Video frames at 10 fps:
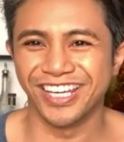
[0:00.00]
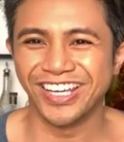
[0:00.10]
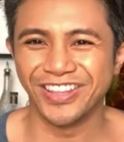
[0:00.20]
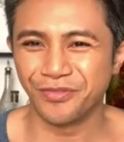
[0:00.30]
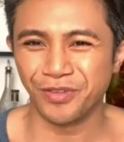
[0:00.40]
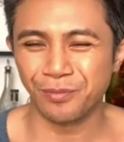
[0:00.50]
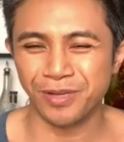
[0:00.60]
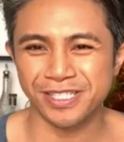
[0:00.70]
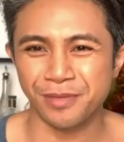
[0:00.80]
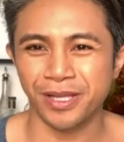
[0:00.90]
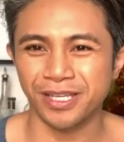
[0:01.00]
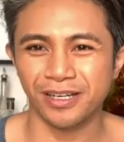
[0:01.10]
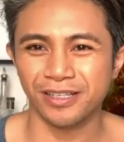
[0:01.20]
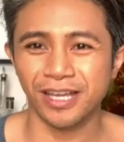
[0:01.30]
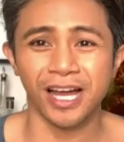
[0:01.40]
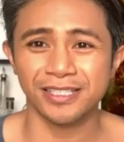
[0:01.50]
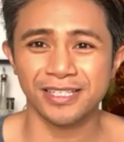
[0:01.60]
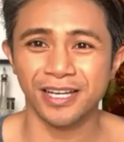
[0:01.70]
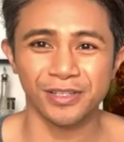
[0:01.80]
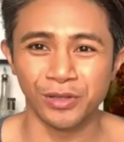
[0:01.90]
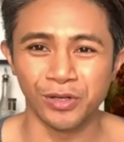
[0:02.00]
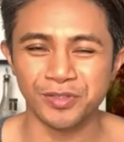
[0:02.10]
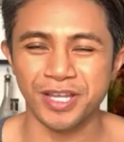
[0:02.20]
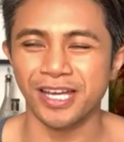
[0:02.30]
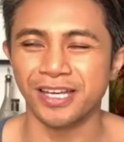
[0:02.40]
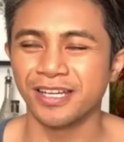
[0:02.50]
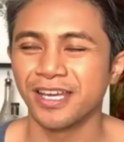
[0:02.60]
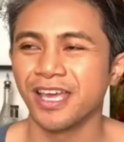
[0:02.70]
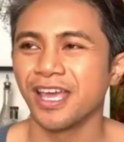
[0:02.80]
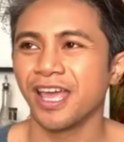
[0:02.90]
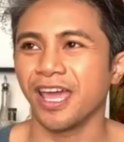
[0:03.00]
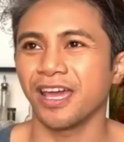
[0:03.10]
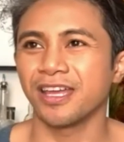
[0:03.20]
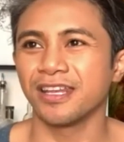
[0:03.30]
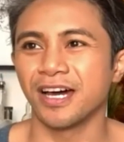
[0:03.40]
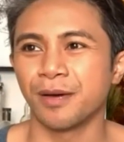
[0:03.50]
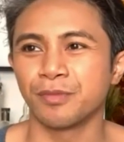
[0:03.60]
in the Philippines, depending on high tide or low tide. And the